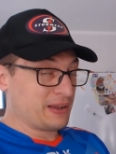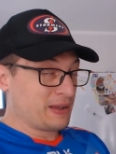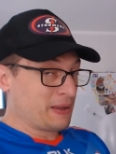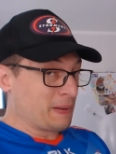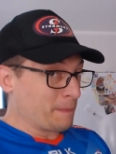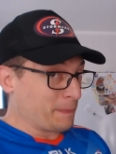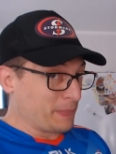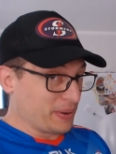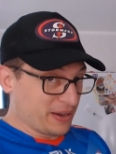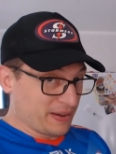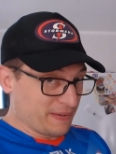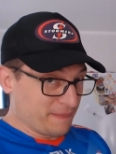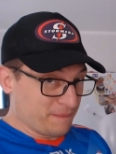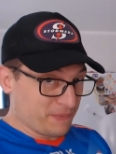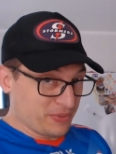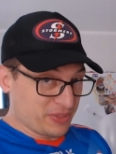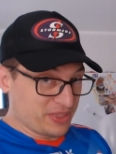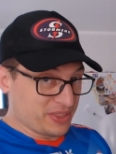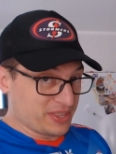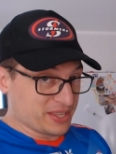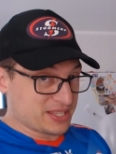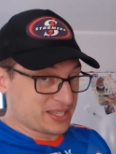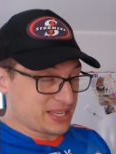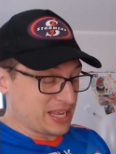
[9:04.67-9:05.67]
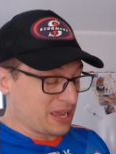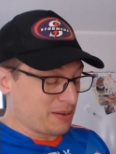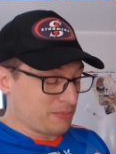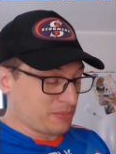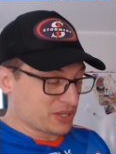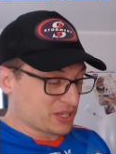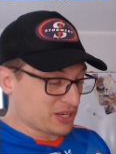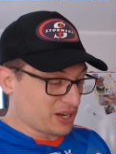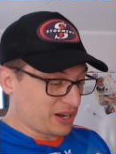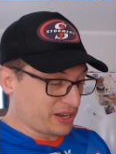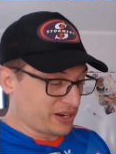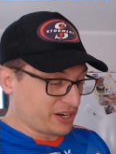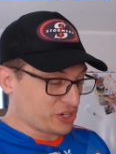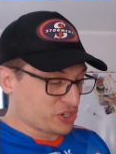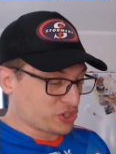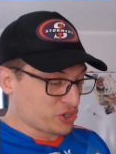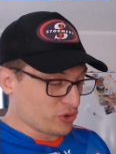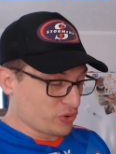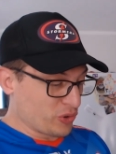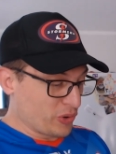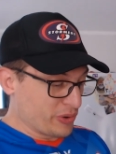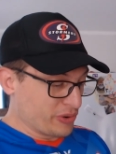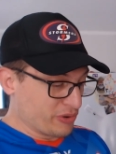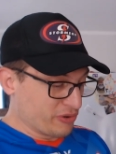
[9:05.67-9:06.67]
but the same is kind of
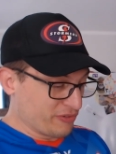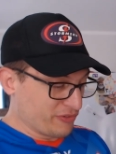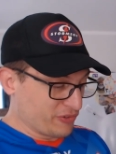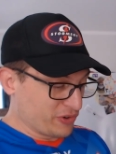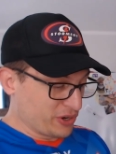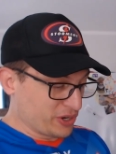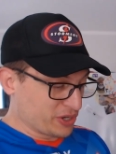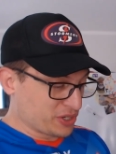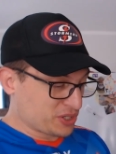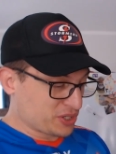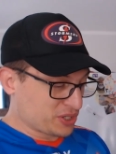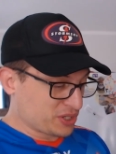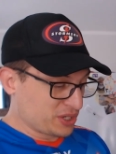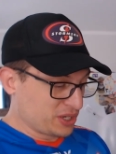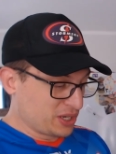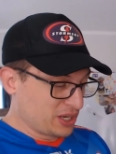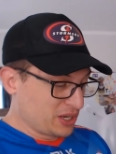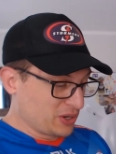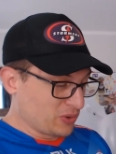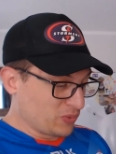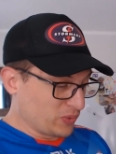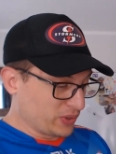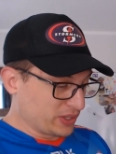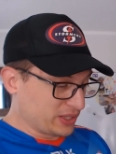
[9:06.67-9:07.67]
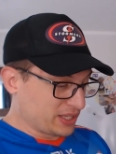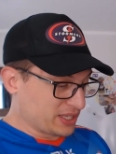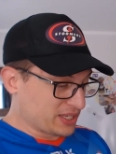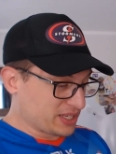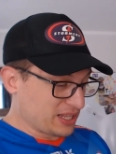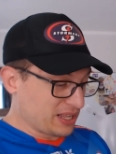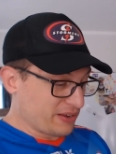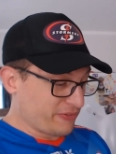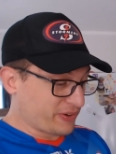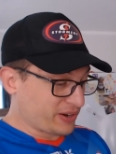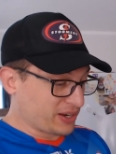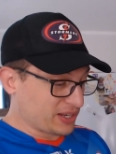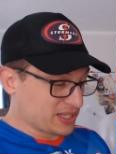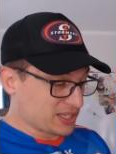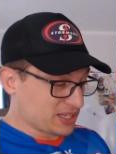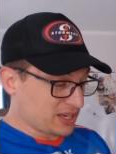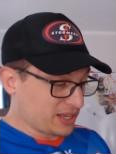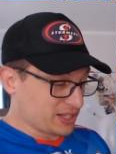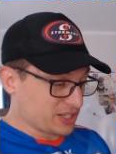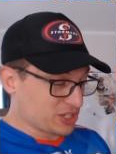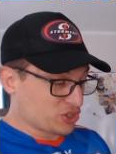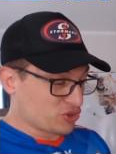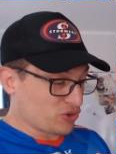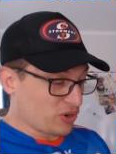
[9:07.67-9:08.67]
true in reverse with the South African
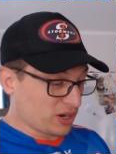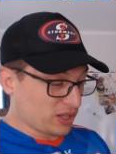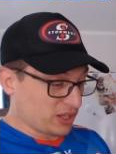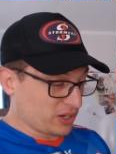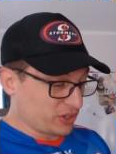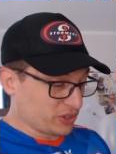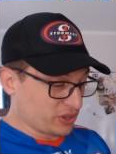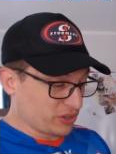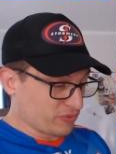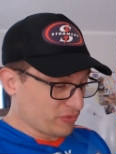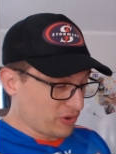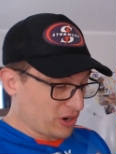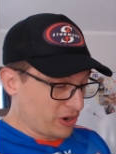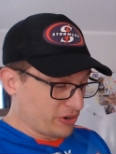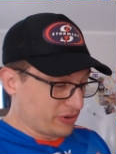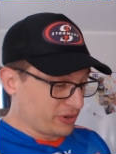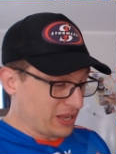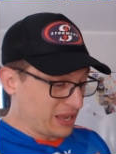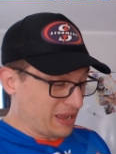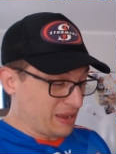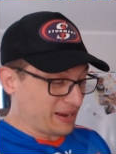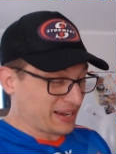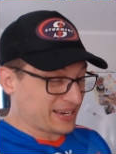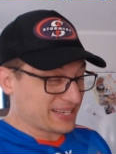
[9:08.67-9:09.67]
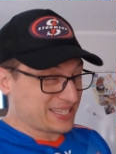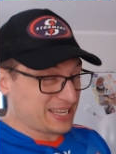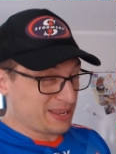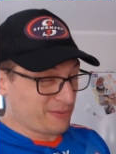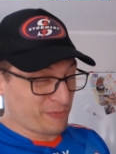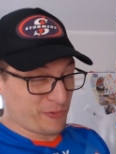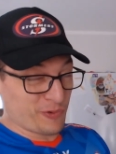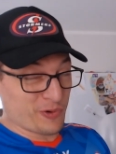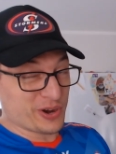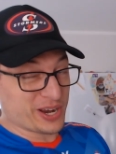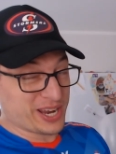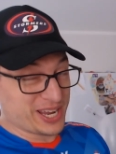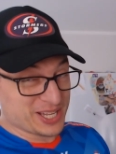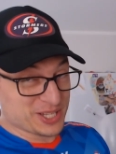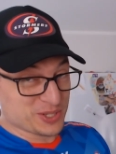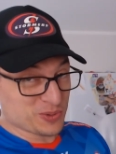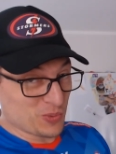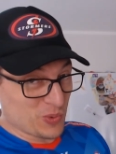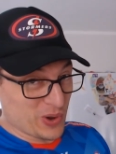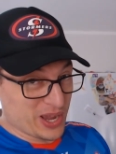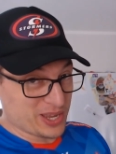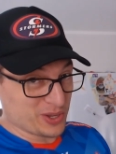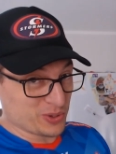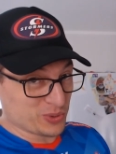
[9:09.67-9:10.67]
side struggling on the road, except for against
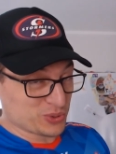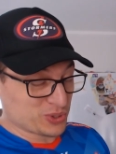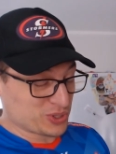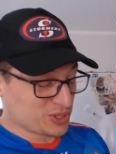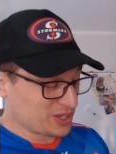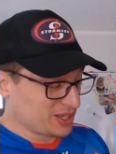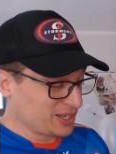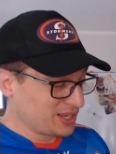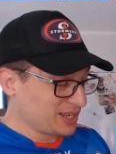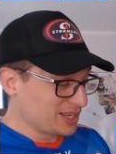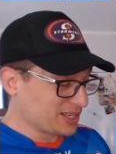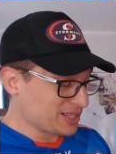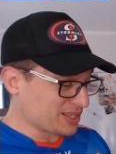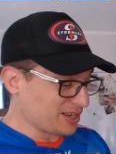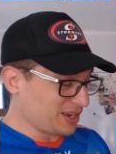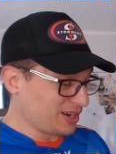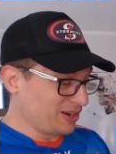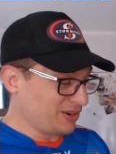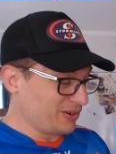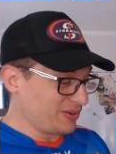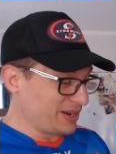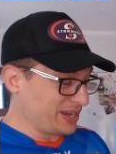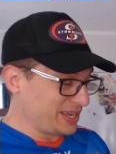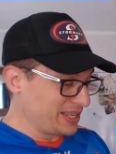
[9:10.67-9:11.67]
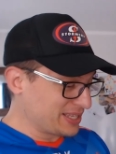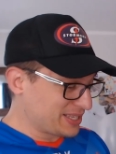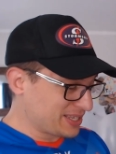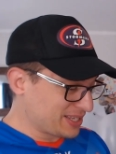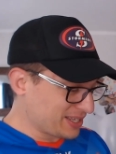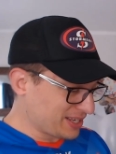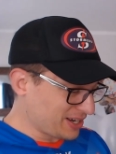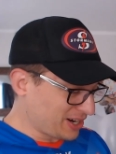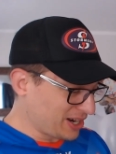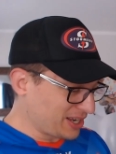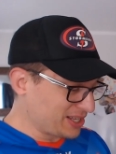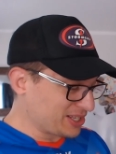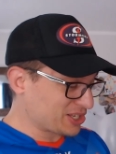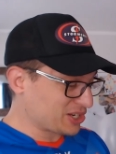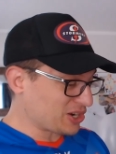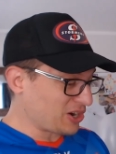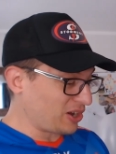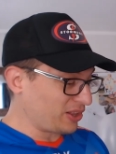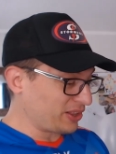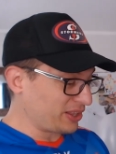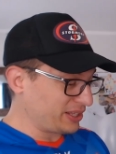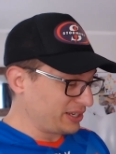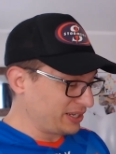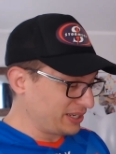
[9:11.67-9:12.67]
Wales. So in
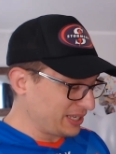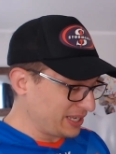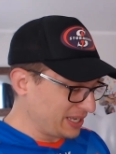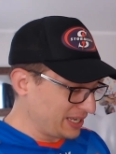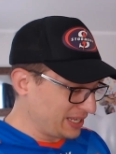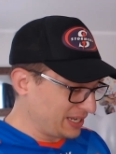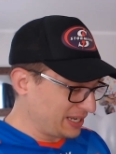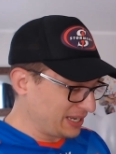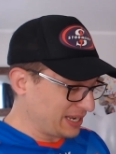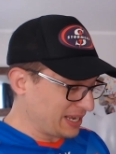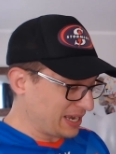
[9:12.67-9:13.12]
Scotland, in